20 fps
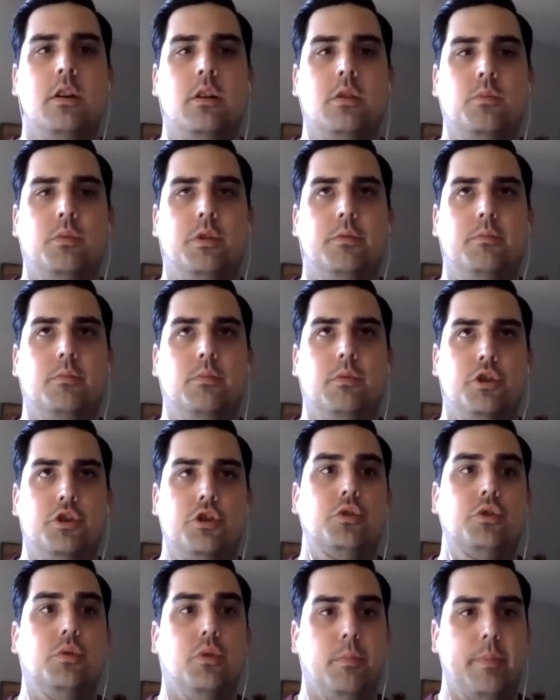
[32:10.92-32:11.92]
we
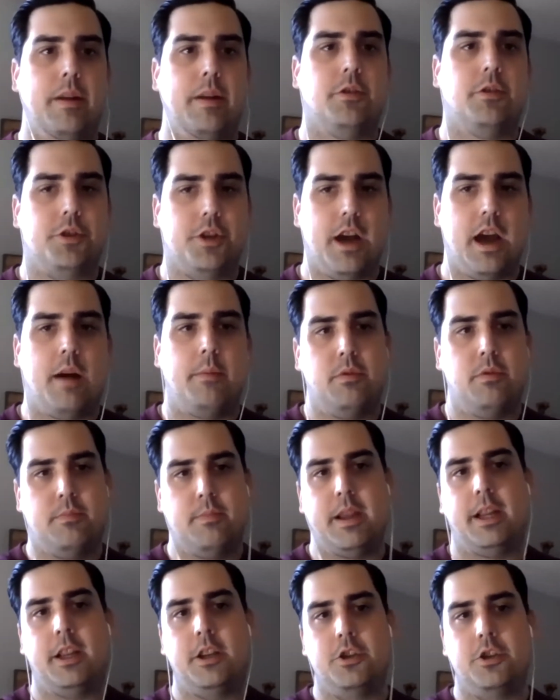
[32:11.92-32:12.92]
should do a better job of
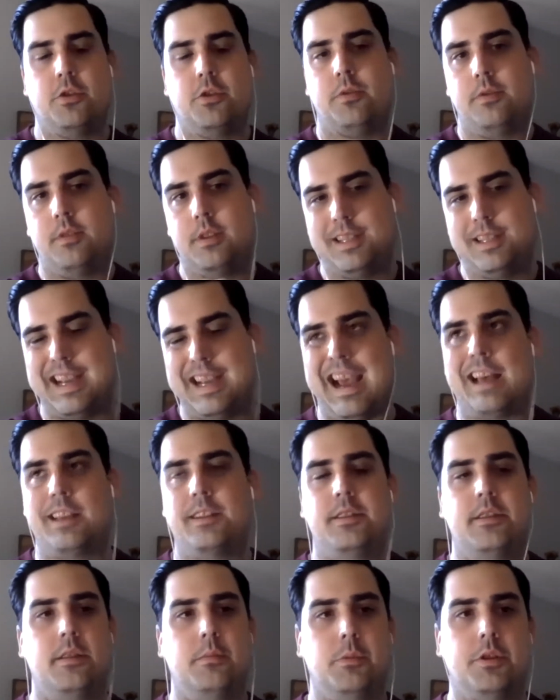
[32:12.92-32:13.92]
making sure that it's
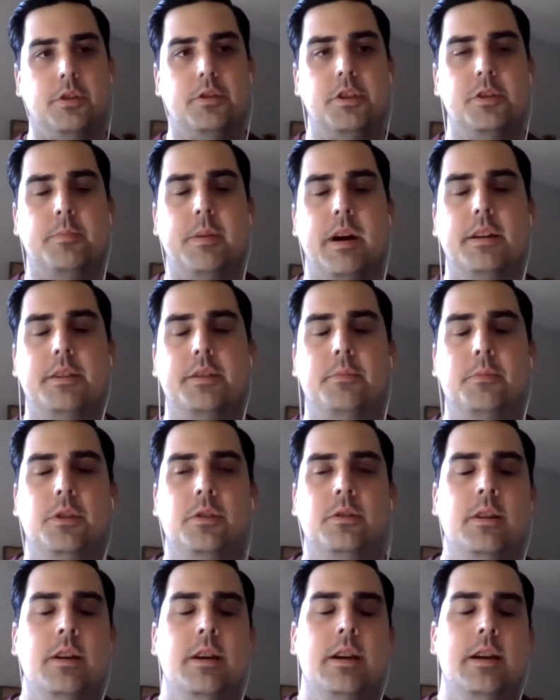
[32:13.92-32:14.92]
as seamless as
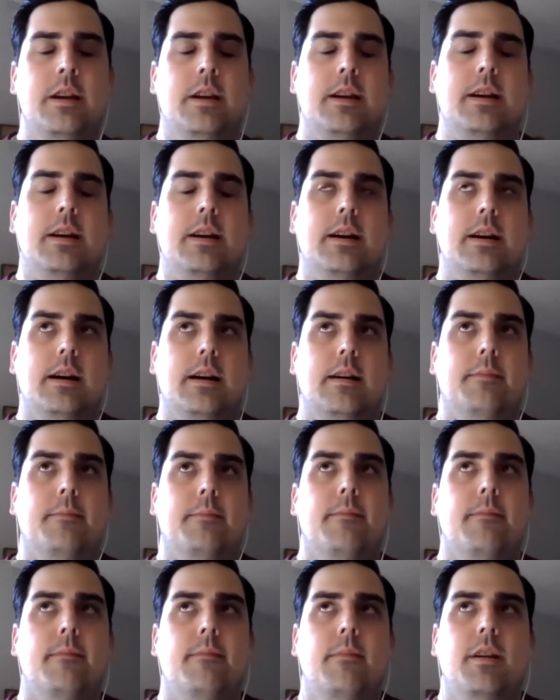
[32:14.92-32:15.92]
possible.
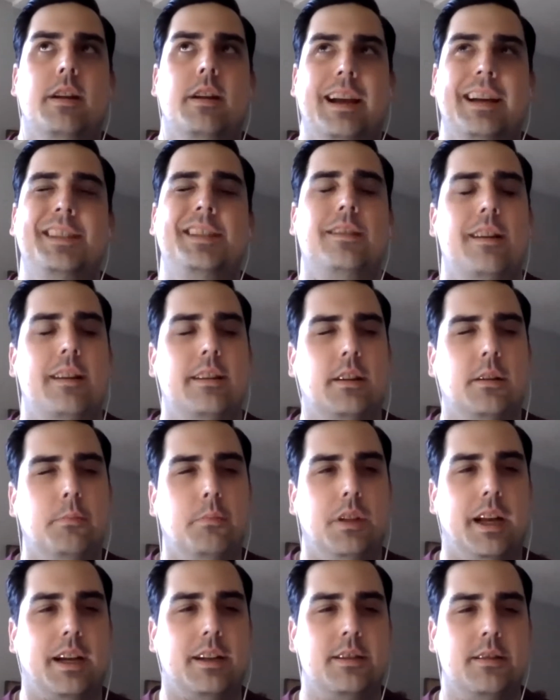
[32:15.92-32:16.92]
It adds a lot of
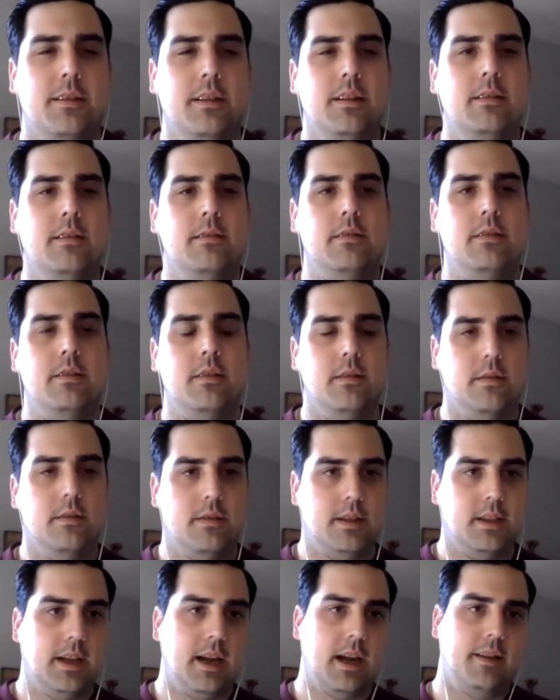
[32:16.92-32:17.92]
complexity to
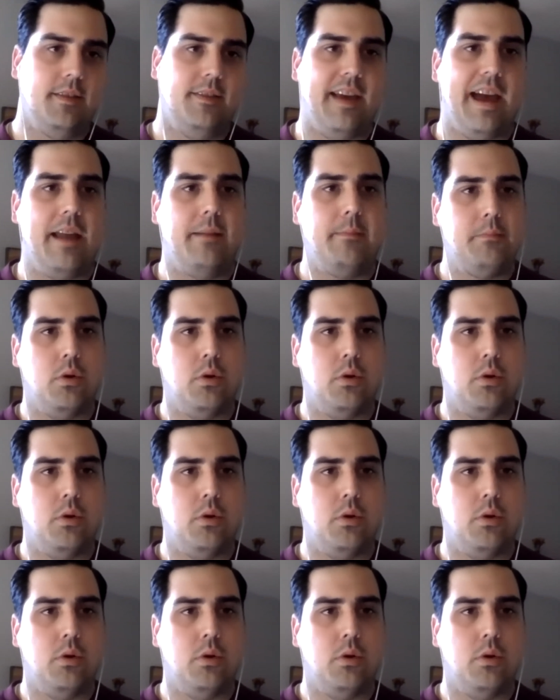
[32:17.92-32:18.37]
kind of that